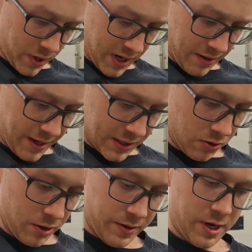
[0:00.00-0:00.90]
yeah, that's
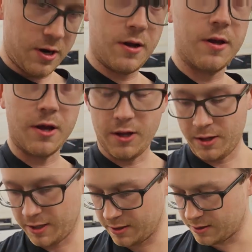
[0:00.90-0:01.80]
on there. I'll
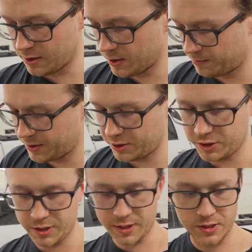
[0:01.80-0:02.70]
uh, I'll update you
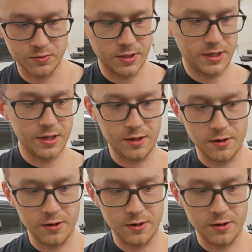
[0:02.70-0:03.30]
guys when I get it